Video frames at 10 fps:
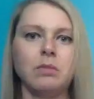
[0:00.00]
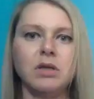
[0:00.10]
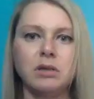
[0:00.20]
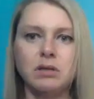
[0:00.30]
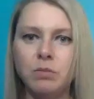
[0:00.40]
to be
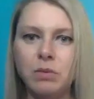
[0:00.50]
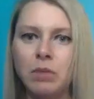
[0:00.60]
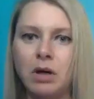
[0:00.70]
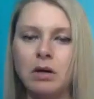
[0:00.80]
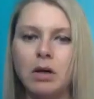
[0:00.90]
sleeping
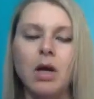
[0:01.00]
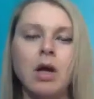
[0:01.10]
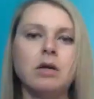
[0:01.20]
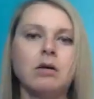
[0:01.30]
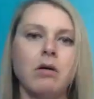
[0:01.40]
better.
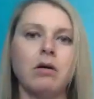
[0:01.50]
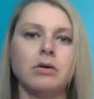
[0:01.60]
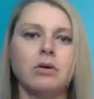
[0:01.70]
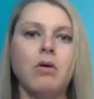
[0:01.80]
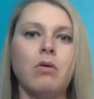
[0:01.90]
You're
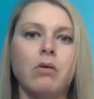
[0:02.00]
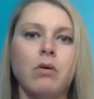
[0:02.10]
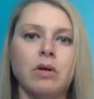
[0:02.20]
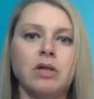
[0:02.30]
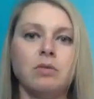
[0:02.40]
also
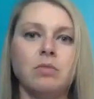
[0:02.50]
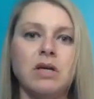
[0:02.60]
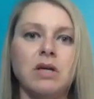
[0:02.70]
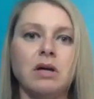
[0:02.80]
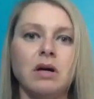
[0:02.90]
going to
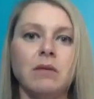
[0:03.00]
be